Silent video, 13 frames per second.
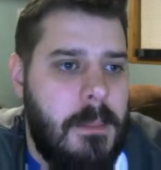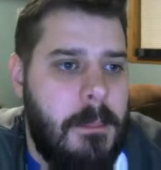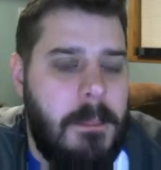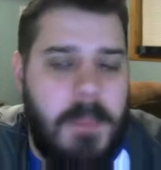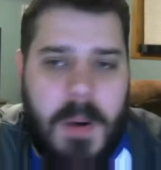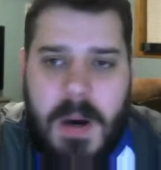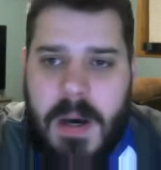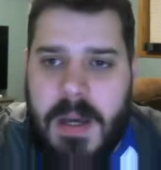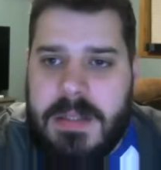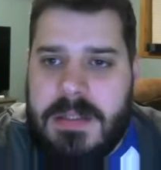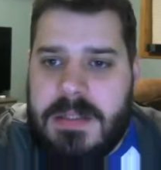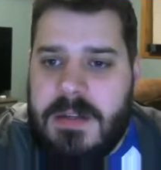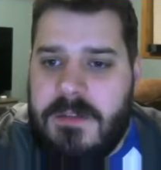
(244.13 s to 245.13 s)

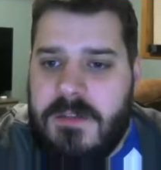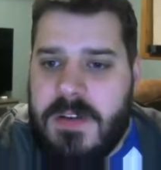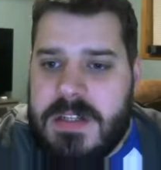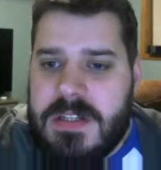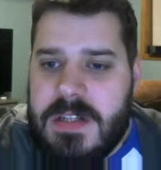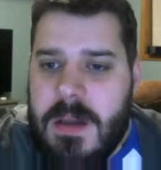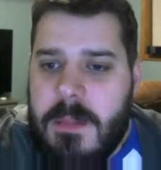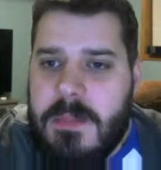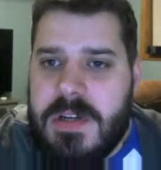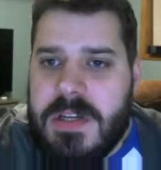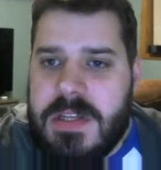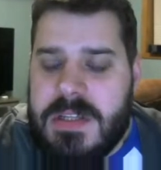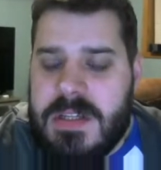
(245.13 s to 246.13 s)
but for some
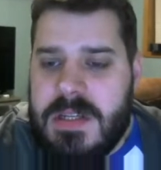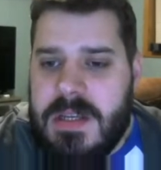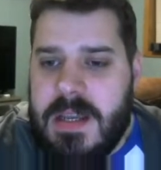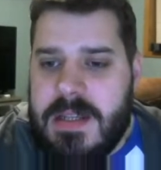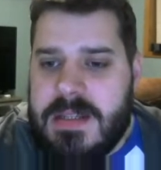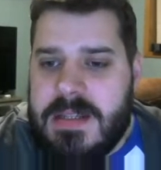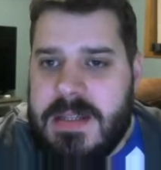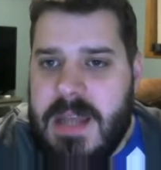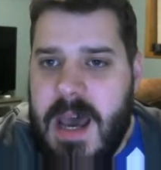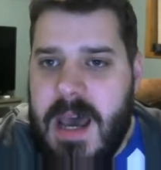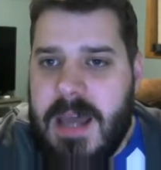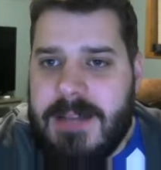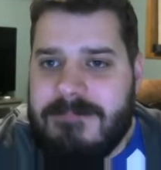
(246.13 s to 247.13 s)
reason it's
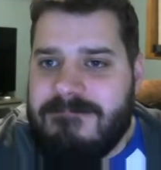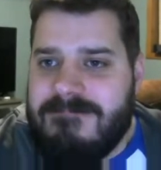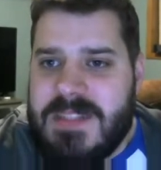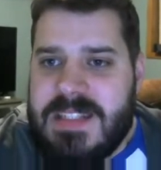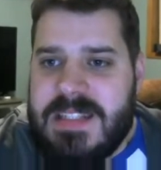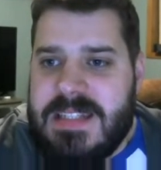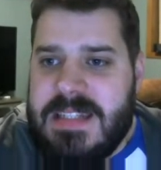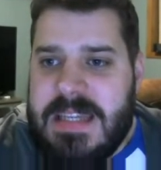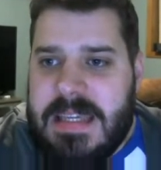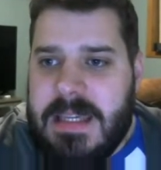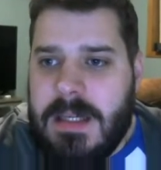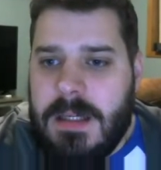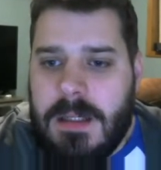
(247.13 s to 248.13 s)
not
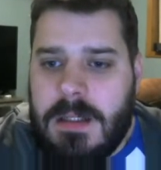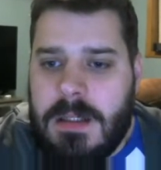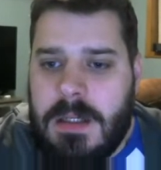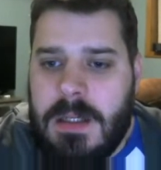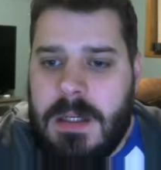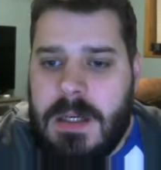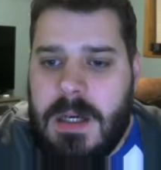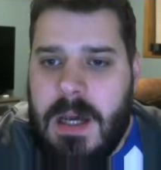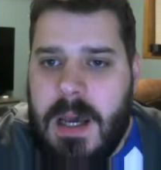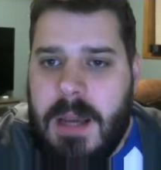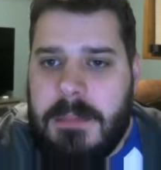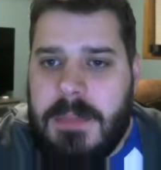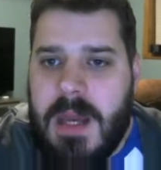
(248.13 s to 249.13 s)
sticking.
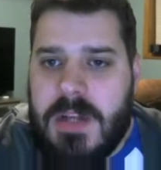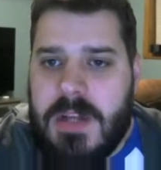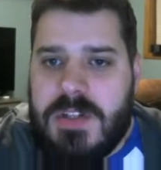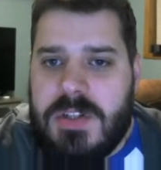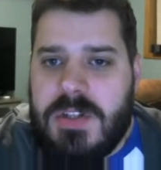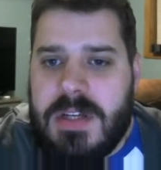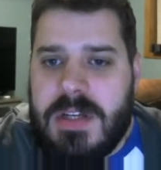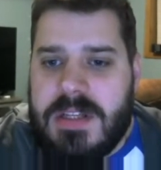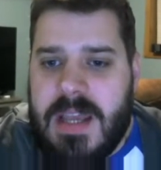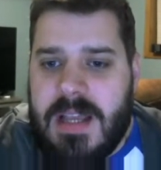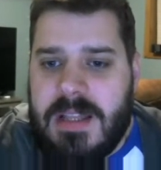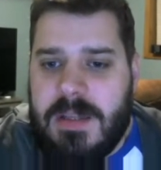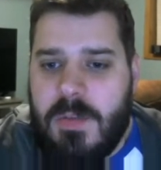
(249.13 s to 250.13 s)
I'm not sure
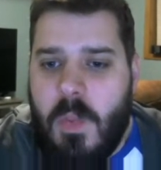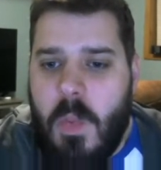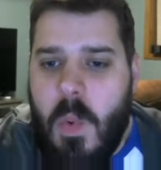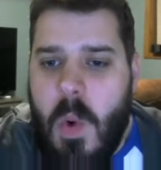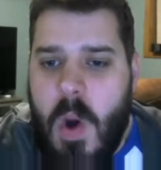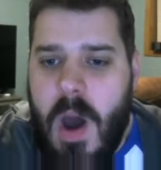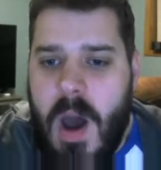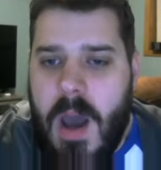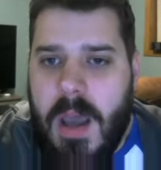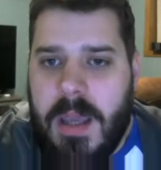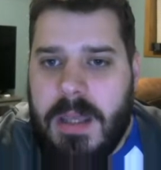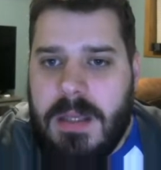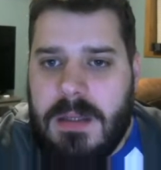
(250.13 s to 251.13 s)
exactly
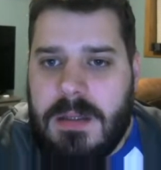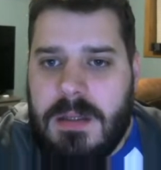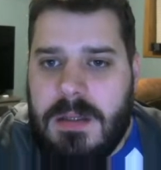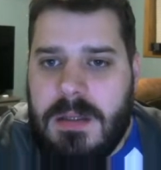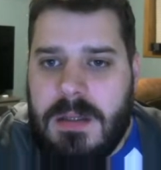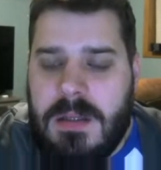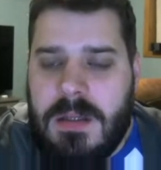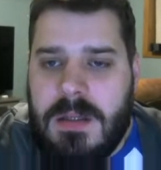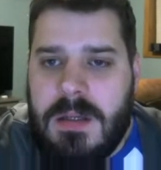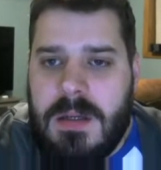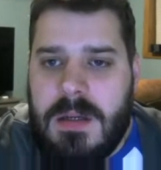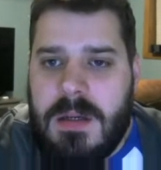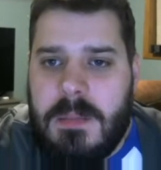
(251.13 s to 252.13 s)
why,
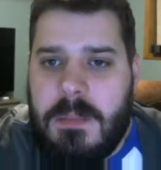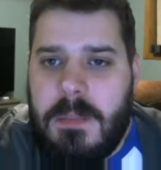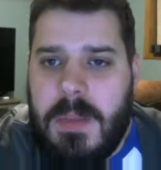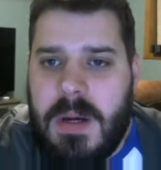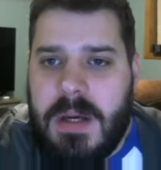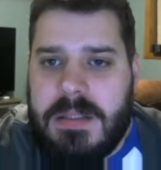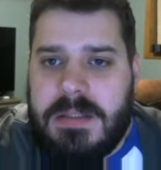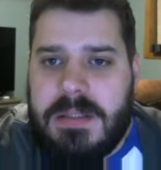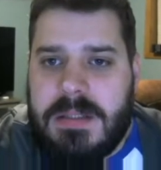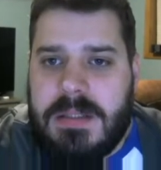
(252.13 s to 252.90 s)
but